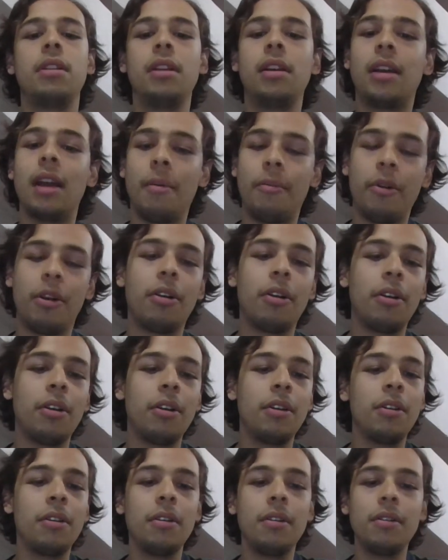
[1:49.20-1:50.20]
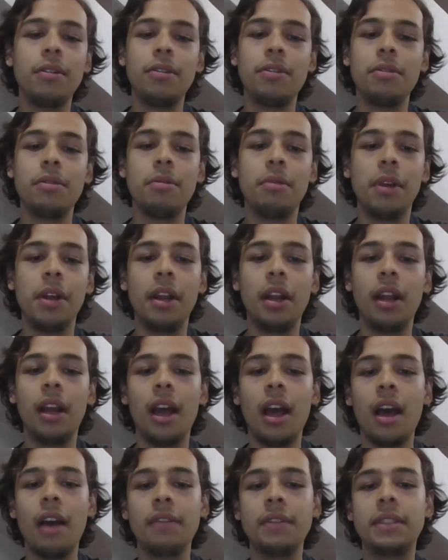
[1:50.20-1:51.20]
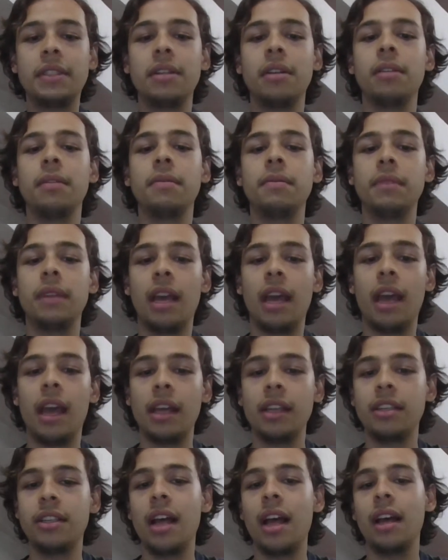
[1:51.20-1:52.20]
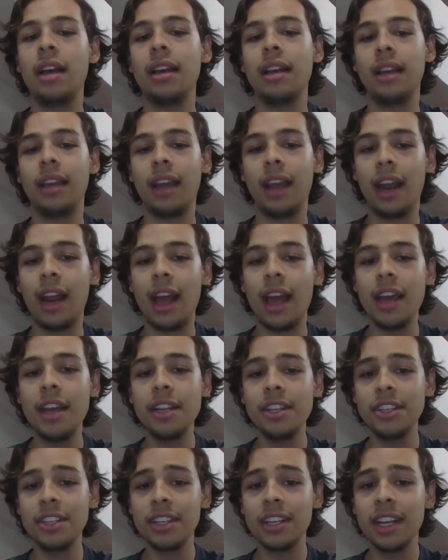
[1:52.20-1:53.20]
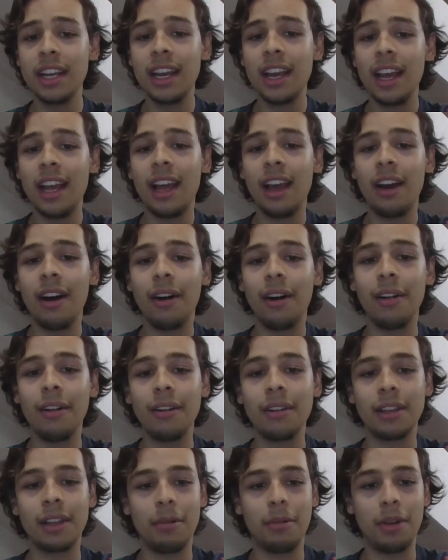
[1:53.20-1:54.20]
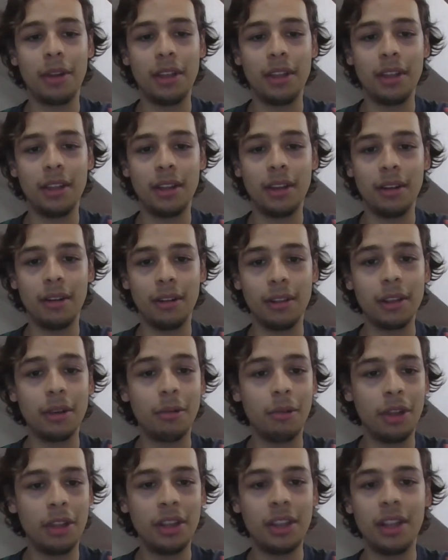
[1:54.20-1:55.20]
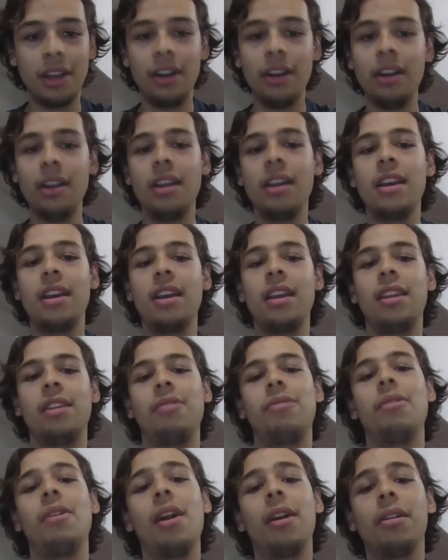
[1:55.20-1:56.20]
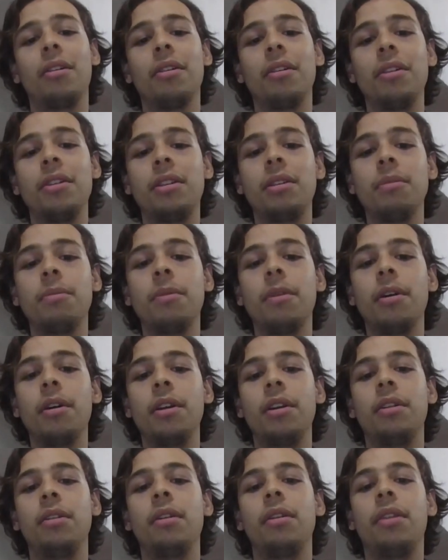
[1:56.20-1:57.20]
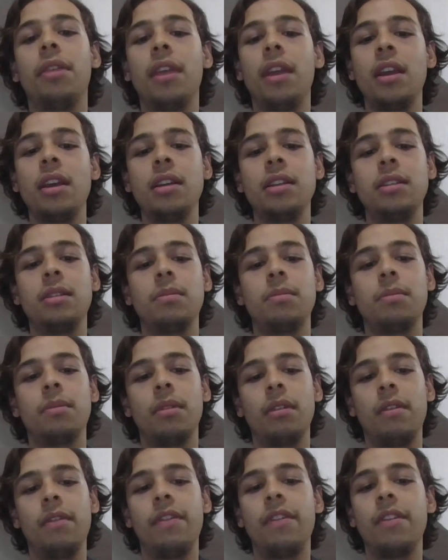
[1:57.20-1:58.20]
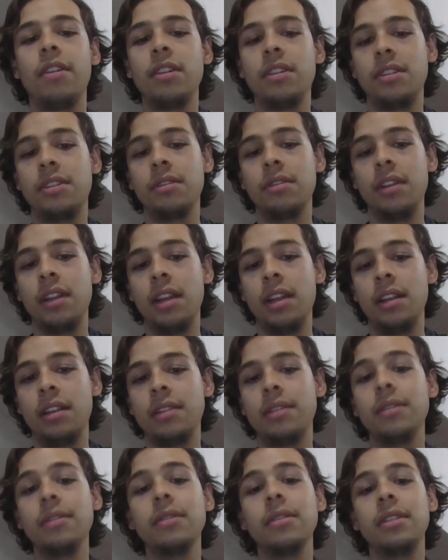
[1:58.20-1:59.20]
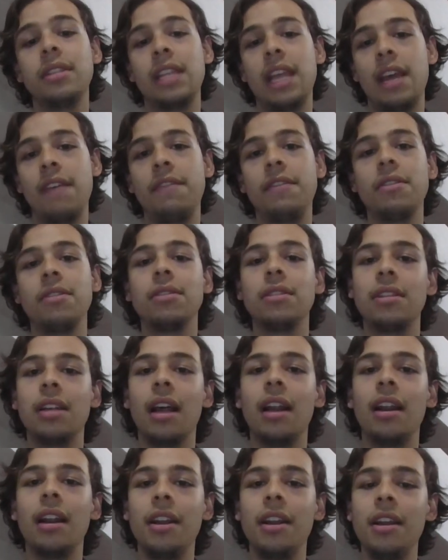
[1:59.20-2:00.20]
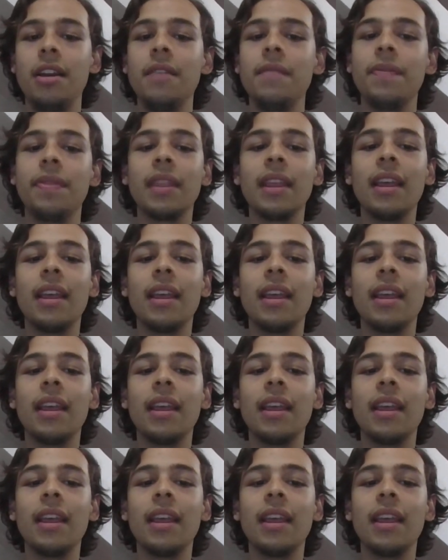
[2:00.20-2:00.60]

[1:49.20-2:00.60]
Capricornio, you will have some headache all the winter. You are going to buy new things, but first you need to save your salary.